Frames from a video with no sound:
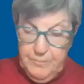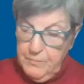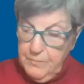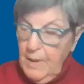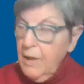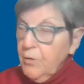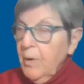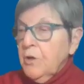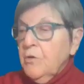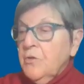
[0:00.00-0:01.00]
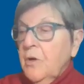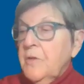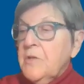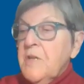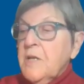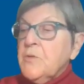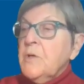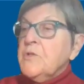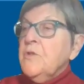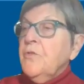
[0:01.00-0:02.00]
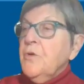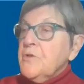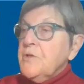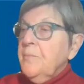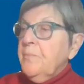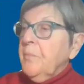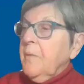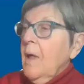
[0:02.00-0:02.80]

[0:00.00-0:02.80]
you. Greg, you'll start this next question first.